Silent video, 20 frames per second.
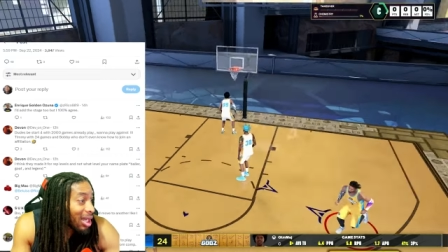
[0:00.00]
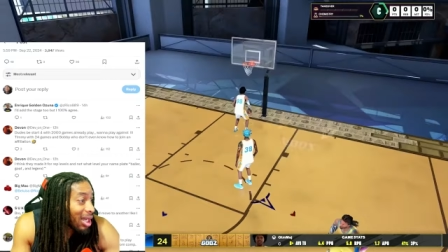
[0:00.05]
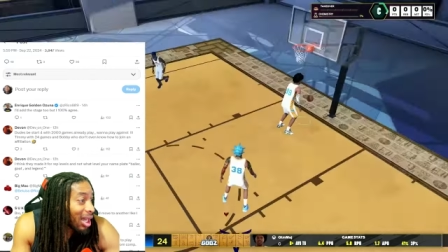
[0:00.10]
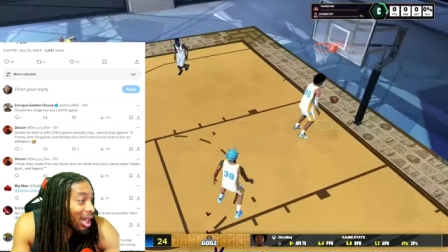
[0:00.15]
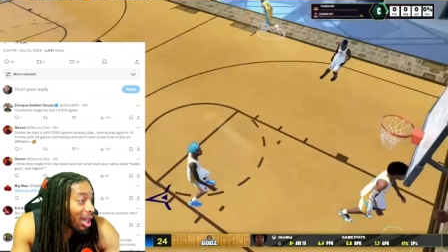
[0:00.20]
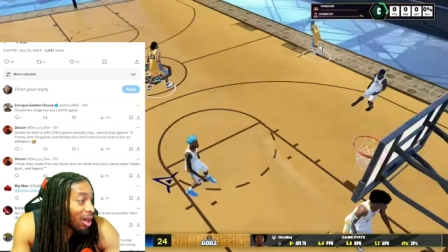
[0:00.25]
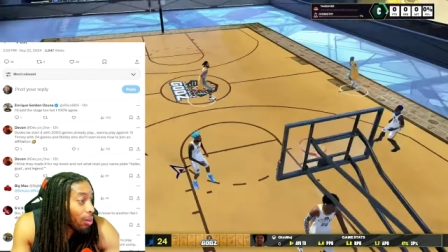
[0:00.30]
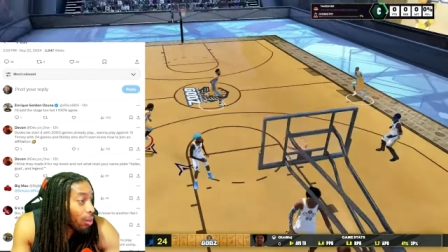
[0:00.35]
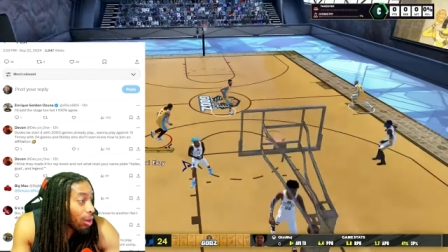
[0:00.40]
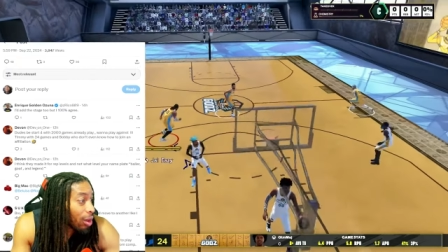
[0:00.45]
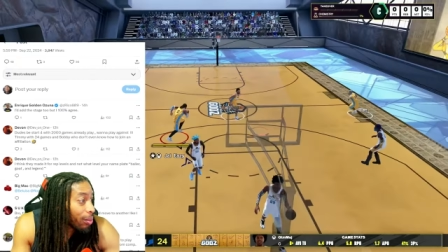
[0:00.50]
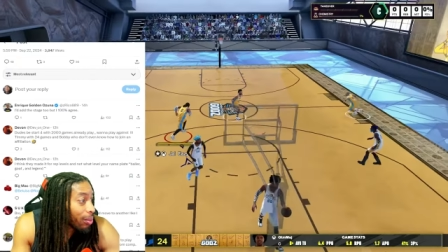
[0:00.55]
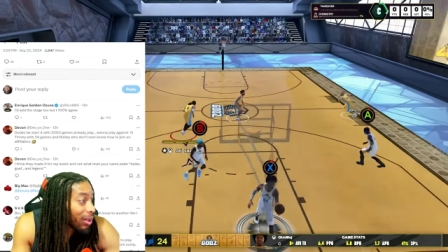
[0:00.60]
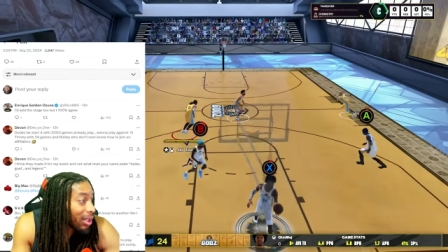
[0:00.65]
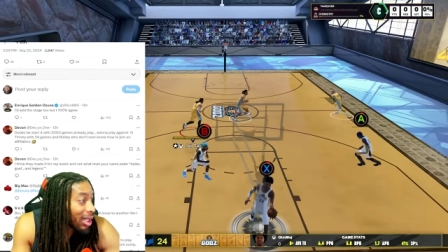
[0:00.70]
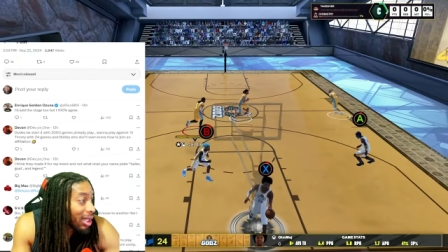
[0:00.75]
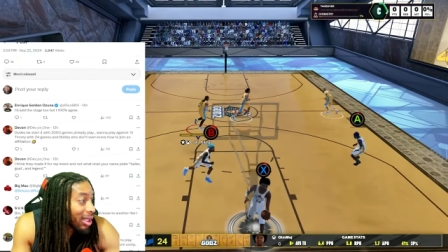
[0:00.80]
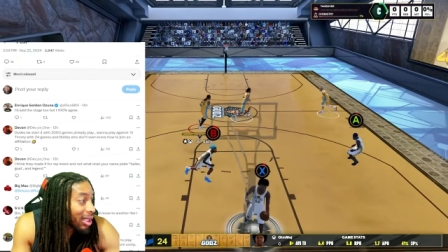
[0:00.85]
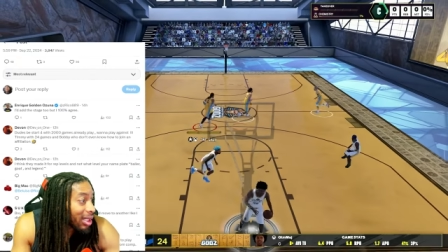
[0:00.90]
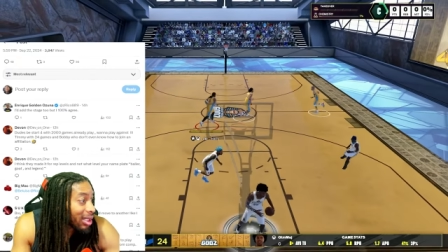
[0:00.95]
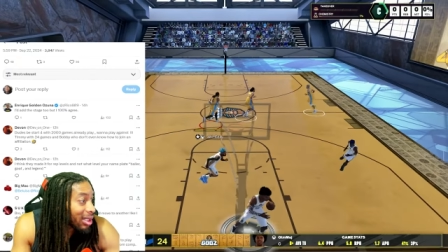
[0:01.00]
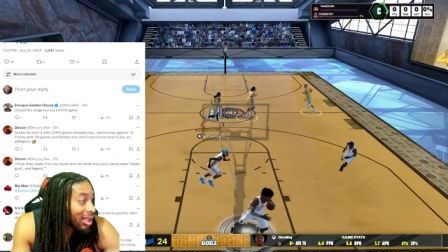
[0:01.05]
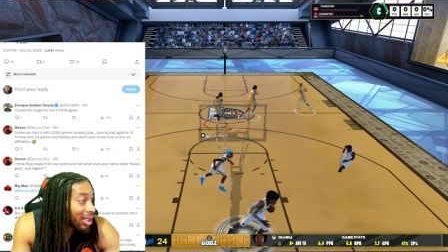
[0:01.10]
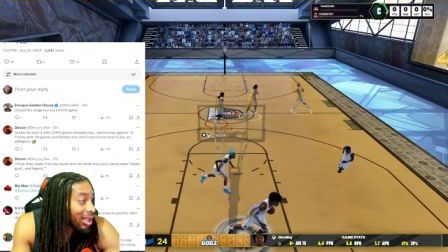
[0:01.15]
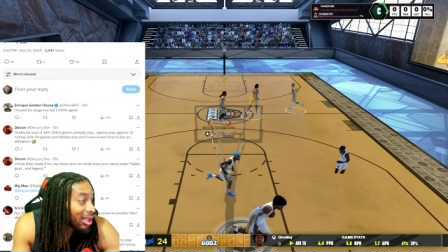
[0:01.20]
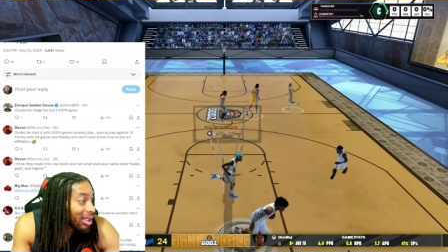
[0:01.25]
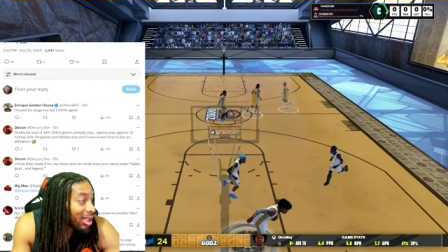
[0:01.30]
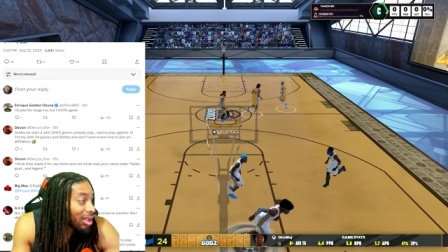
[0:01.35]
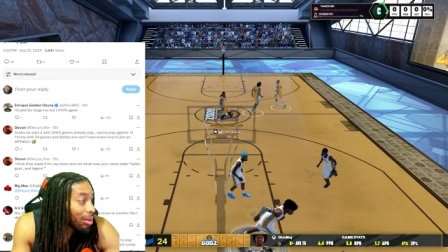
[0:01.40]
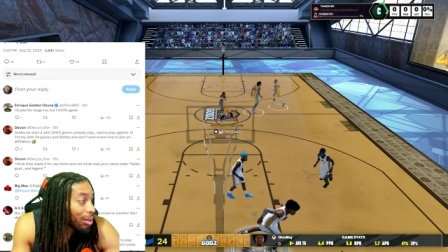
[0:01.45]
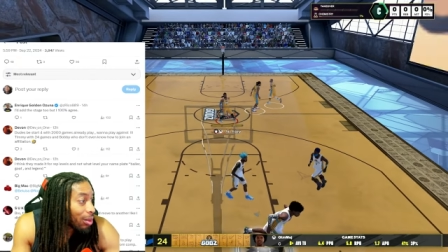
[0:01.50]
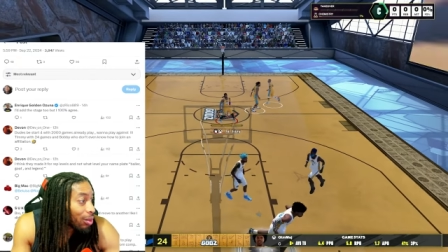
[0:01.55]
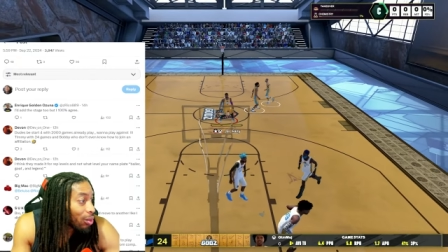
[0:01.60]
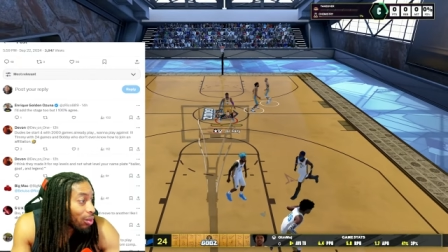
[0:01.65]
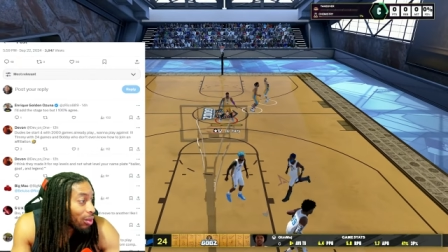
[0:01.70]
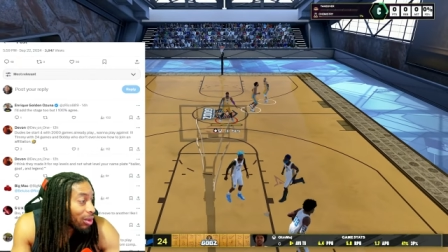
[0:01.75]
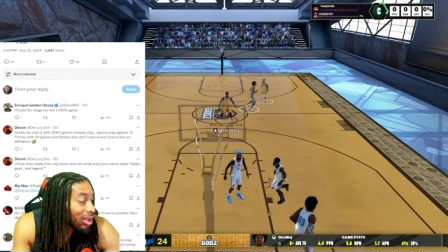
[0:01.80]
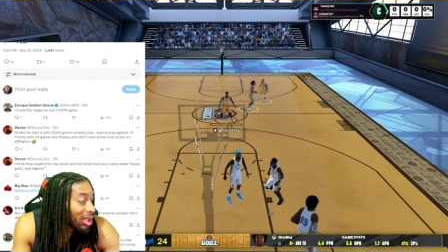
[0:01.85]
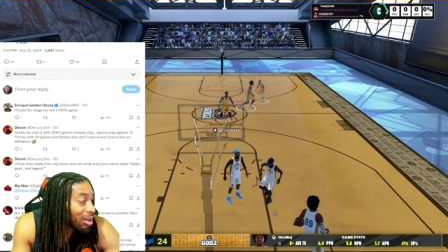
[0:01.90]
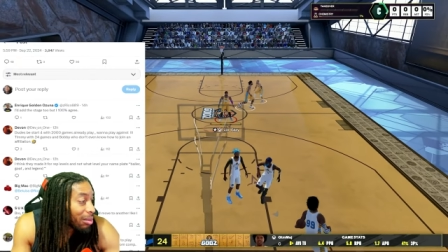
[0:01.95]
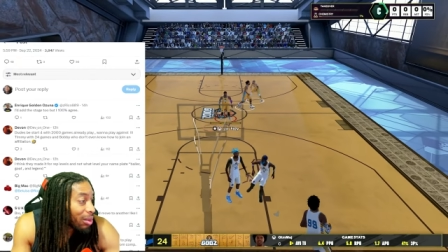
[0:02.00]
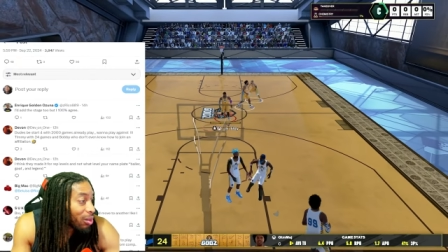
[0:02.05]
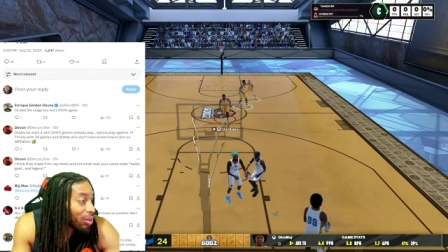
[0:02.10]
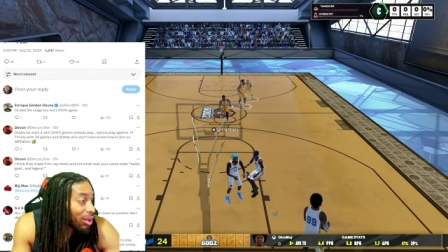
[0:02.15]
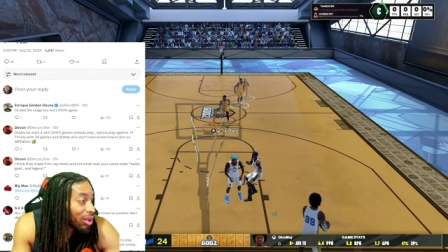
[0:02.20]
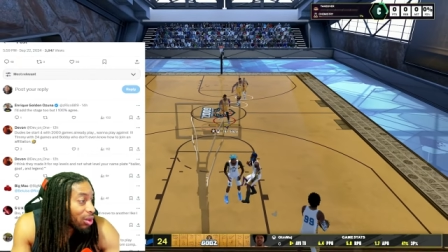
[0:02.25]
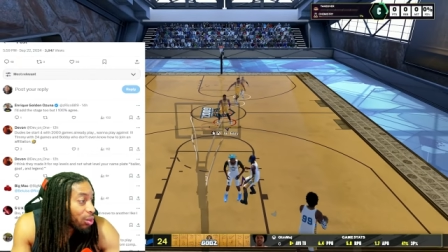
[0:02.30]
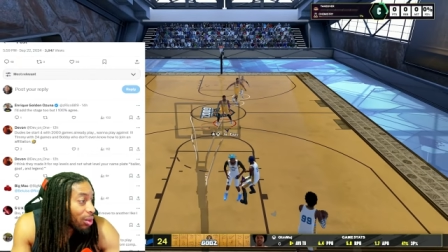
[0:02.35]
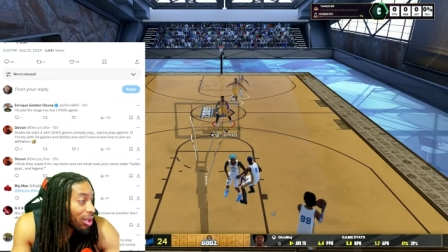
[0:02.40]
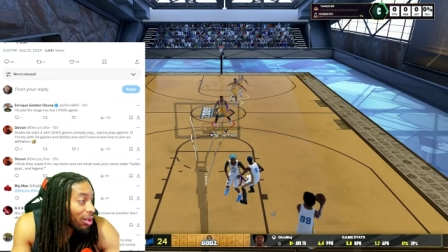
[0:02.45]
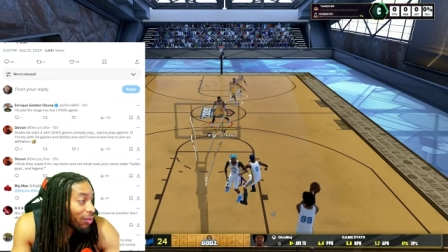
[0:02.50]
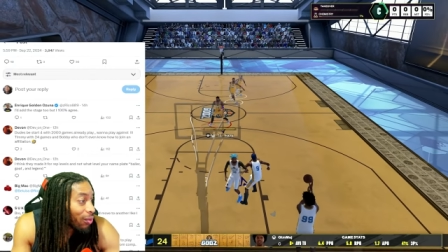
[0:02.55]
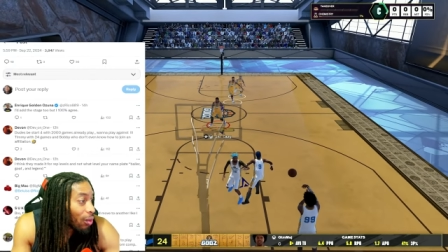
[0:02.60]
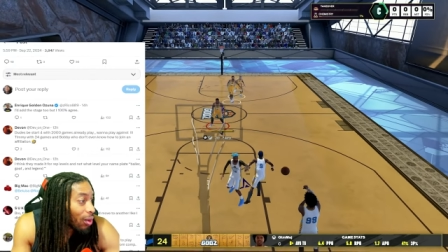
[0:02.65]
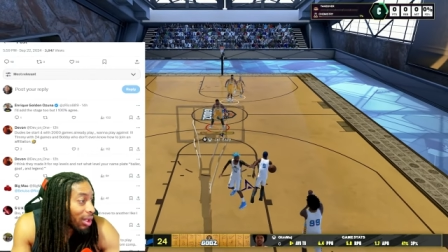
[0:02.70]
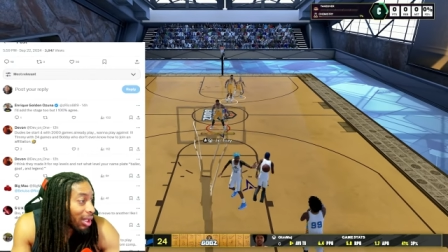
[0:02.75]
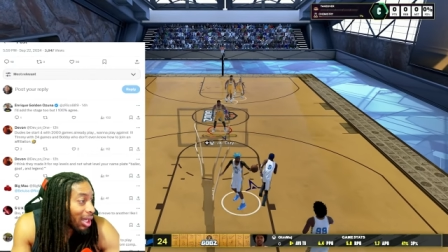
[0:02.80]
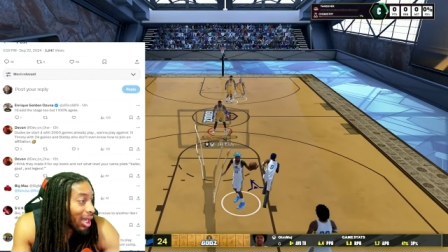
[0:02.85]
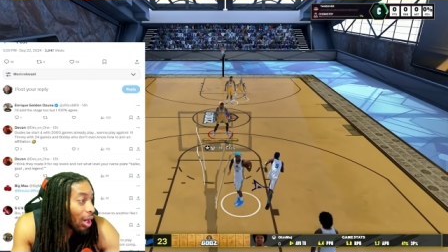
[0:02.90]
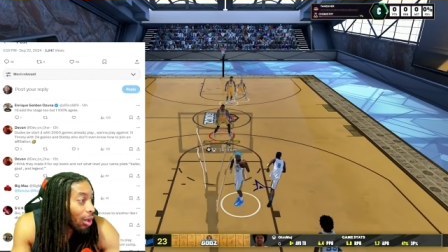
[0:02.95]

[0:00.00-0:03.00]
I uh, want to play against Lil Timmy Timmy with 24 games.